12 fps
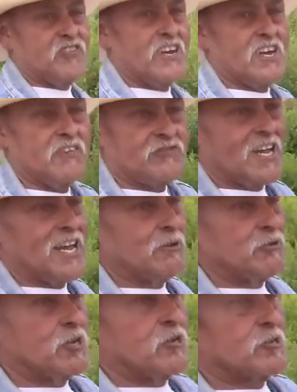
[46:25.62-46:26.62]
off the
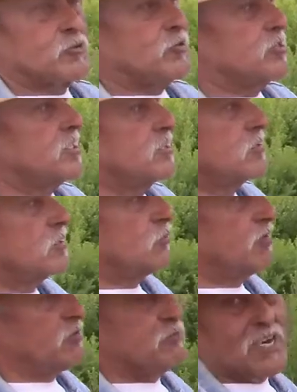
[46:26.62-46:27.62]
highway. You look towards the, the
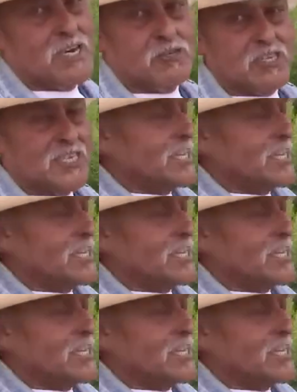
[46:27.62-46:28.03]
river mouth and